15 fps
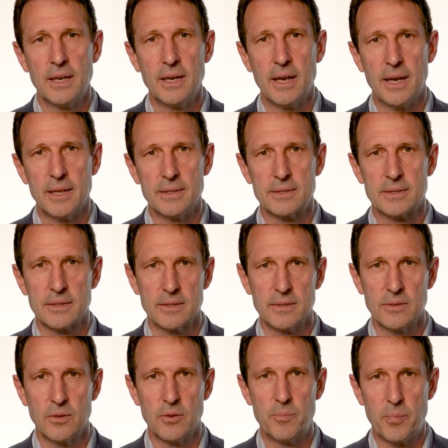and
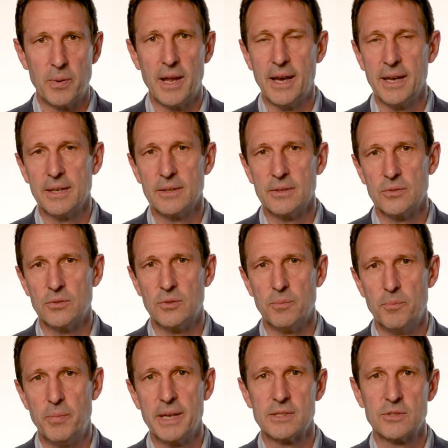apply the
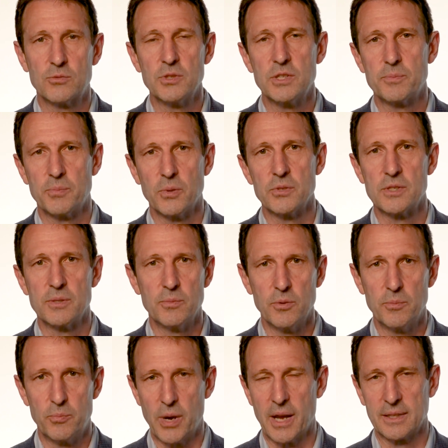best responsible
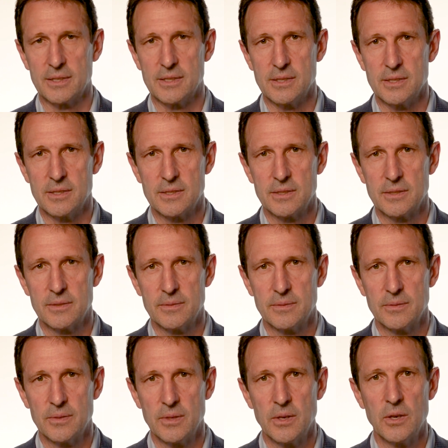practices.
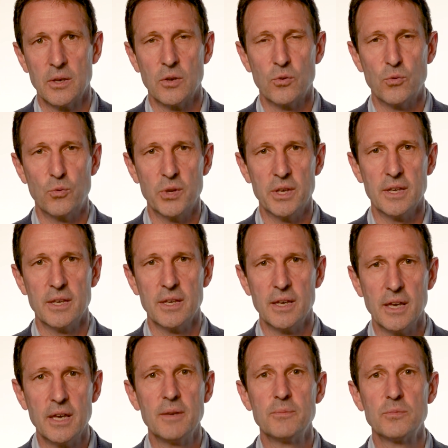We
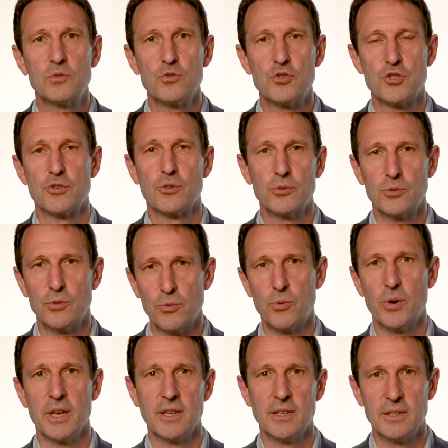aim to show the
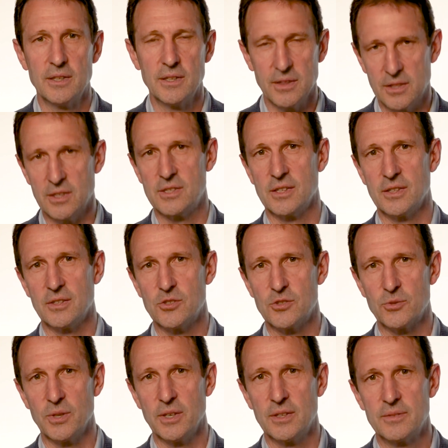way in this industry.